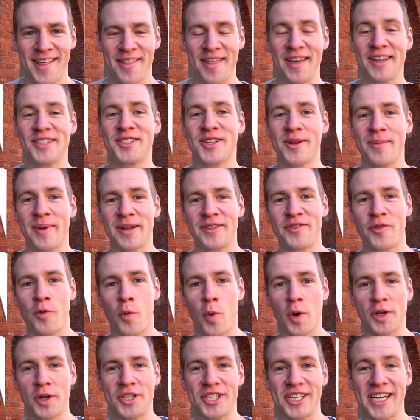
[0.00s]
Thanks so much for
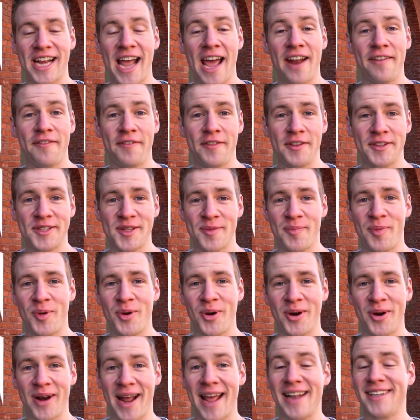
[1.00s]
watching and for your
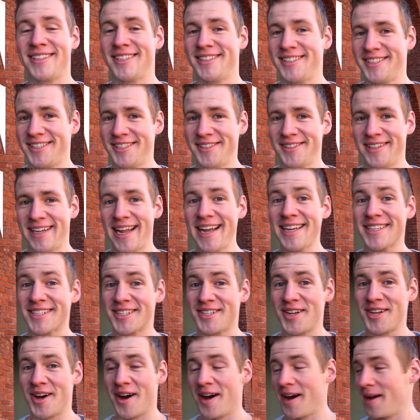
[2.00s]
support, and until
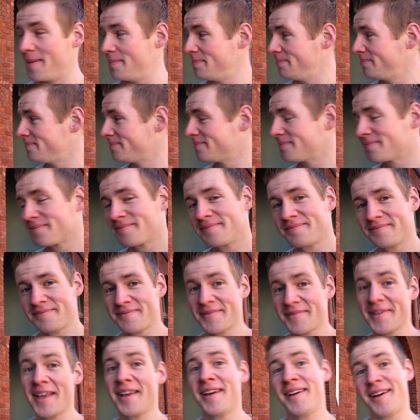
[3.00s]
next time,
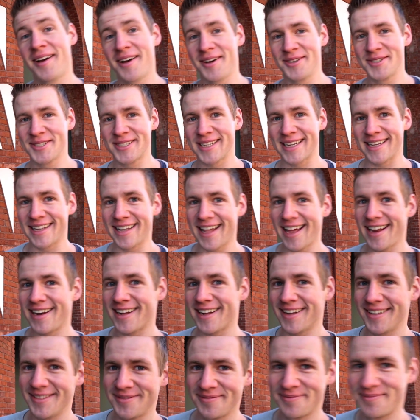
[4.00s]
see you
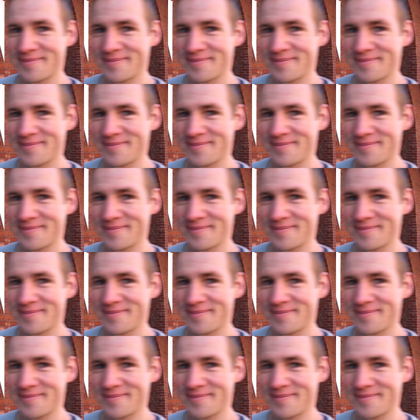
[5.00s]
later.